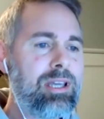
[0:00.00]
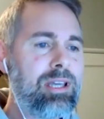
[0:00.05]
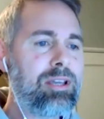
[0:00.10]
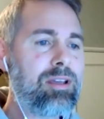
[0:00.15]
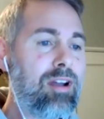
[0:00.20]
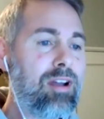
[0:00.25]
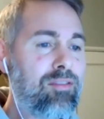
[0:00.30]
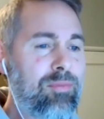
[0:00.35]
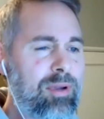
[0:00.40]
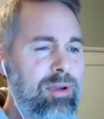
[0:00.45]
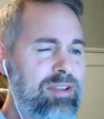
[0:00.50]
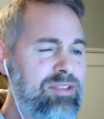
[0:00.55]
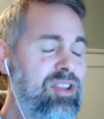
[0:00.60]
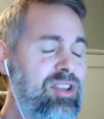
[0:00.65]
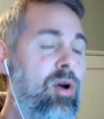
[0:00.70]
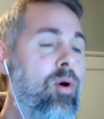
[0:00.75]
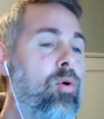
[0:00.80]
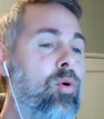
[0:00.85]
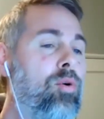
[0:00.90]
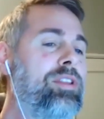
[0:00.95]
government is the
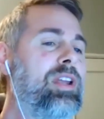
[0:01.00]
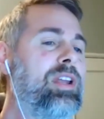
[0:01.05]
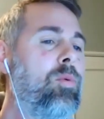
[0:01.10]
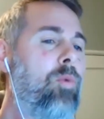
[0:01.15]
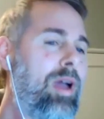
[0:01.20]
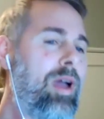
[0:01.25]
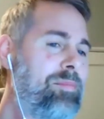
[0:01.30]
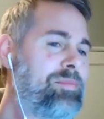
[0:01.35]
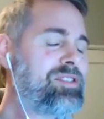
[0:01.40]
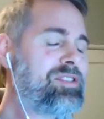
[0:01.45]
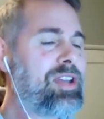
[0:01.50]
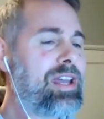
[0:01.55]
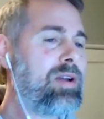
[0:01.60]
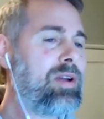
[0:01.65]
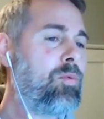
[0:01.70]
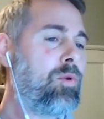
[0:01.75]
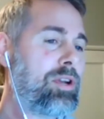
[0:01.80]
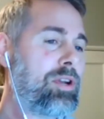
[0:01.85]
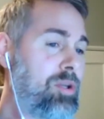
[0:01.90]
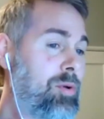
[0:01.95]
only website
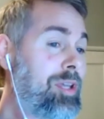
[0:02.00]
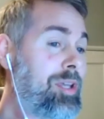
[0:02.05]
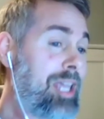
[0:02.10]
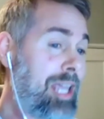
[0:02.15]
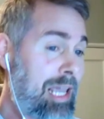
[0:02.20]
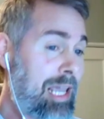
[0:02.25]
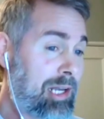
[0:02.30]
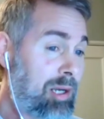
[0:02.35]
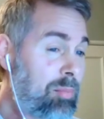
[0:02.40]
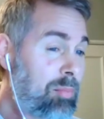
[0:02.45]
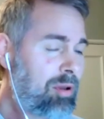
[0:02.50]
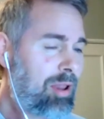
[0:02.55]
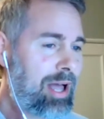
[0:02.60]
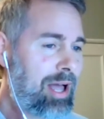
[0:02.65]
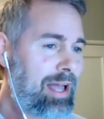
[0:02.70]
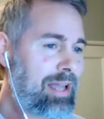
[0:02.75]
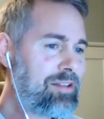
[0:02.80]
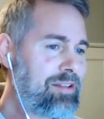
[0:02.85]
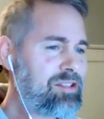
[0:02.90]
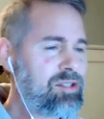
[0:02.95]
where you can
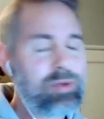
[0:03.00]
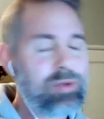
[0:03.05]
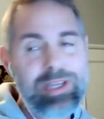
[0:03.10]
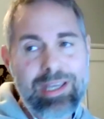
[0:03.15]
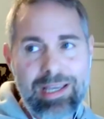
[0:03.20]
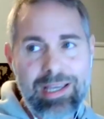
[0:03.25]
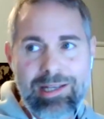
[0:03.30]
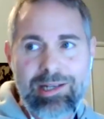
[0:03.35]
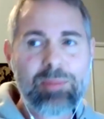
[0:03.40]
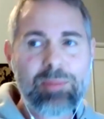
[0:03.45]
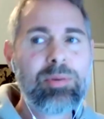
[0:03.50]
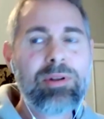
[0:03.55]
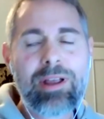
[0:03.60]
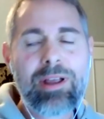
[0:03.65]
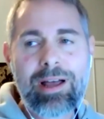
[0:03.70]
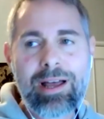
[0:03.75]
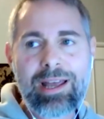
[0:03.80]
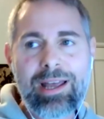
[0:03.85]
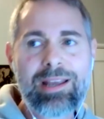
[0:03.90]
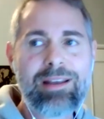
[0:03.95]
apply. So you can't
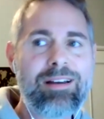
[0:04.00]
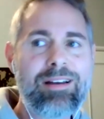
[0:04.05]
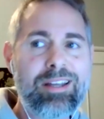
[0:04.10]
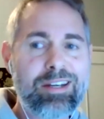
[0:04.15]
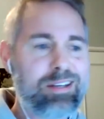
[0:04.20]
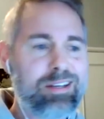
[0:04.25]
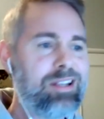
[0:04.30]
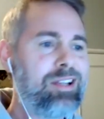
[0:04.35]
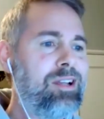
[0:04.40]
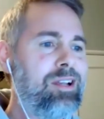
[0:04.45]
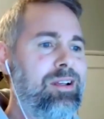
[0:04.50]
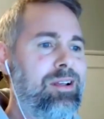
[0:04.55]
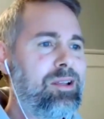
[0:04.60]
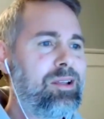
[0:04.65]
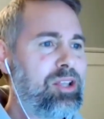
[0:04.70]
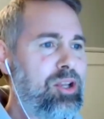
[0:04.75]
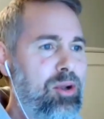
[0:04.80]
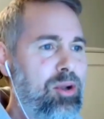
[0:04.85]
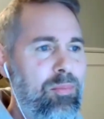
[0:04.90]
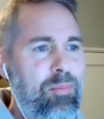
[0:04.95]
apply on
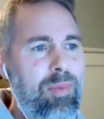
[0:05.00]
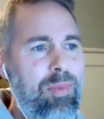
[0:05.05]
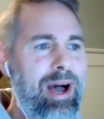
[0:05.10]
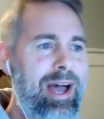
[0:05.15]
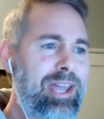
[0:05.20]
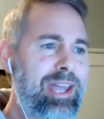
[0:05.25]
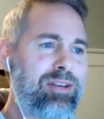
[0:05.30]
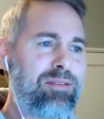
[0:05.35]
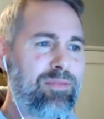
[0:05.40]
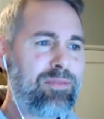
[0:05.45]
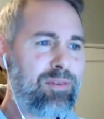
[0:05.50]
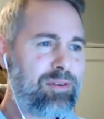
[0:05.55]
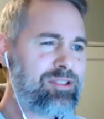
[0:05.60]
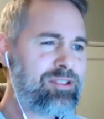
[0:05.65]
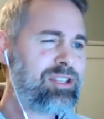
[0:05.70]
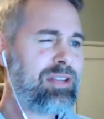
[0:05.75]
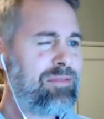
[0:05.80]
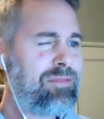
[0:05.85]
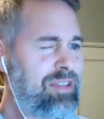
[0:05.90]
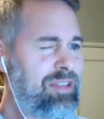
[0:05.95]
you know,
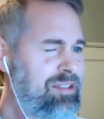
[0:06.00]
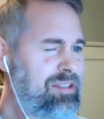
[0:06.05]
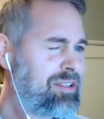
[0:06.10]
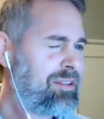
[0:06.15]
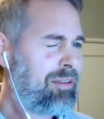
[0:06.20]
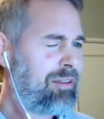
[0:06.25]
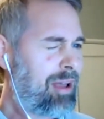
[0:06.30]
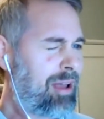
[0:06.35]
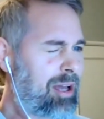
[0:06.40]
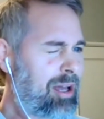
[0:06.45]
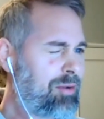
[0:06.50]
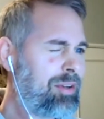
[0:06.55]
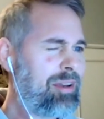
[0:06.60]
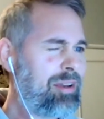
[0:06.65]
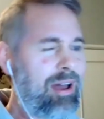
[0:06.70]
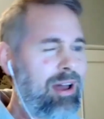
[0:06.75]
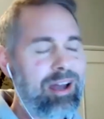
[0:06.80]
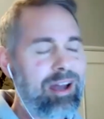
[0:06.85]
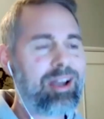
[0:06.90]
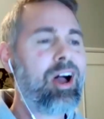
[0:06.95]

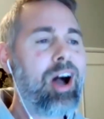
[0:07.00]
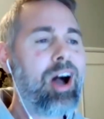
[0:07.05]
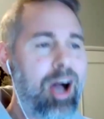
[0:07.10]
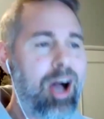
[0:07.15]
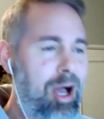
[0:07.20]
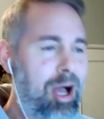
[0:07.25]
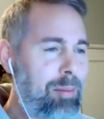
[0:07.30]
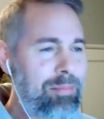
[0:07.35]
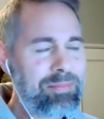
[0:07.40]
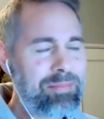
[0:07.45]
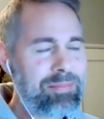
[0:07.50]
lottery.com.